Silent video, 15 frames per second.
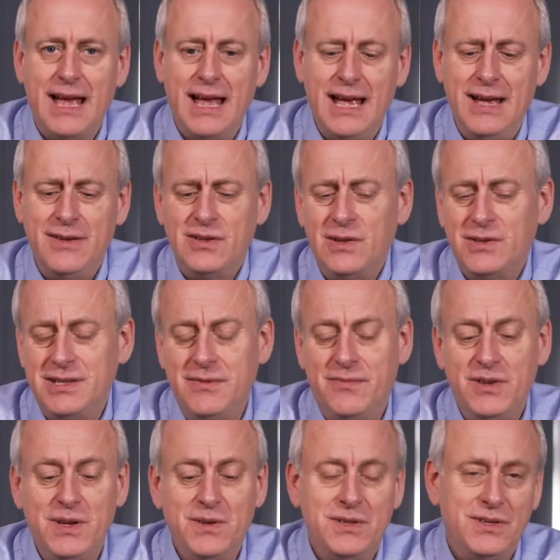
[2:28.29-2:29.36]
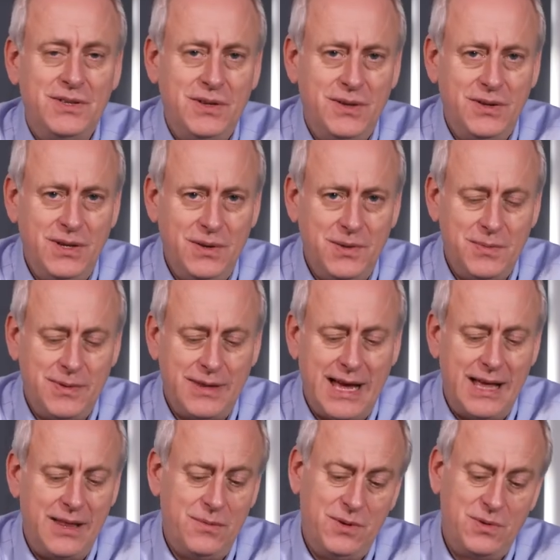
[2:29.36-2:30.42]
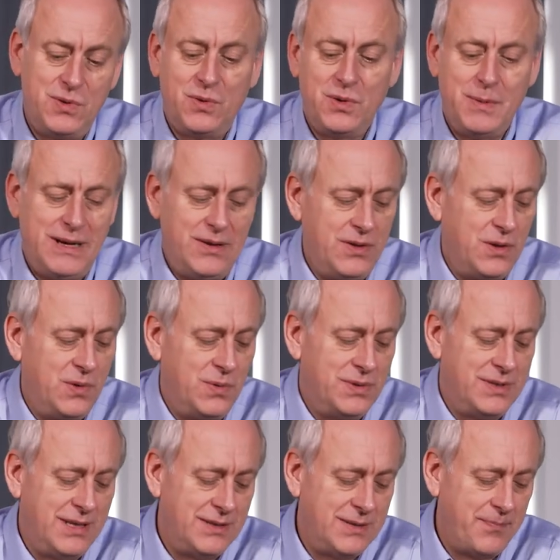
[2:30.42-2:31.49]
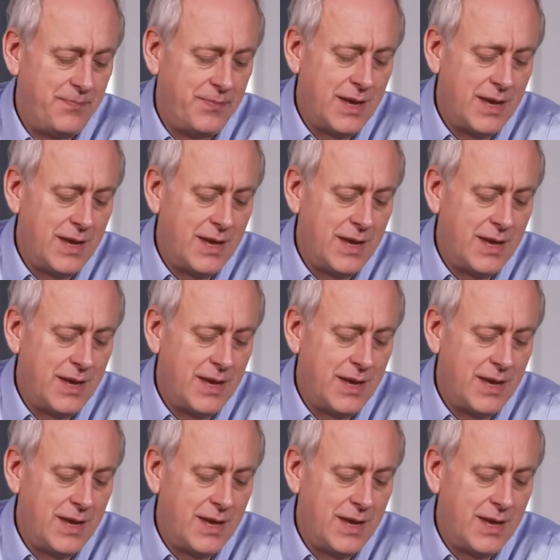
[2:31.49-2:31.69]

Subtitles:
There's lots of different uses you can use with that that we'll talk about on the courses.